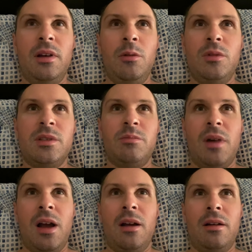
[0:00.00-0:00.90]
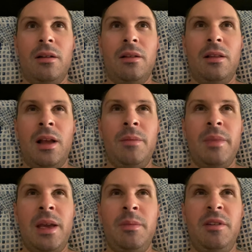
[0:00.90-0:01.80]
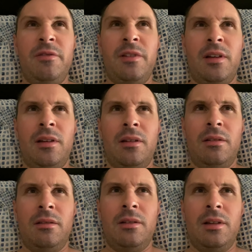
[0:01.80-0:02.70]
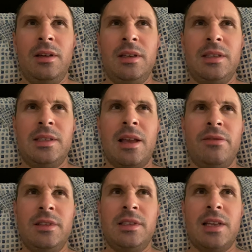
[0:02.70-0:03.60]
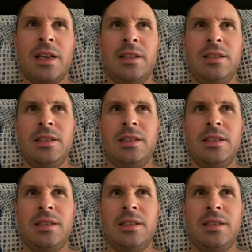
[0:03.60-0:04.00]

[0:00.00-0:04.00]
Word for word: was like maybe for seven seconds,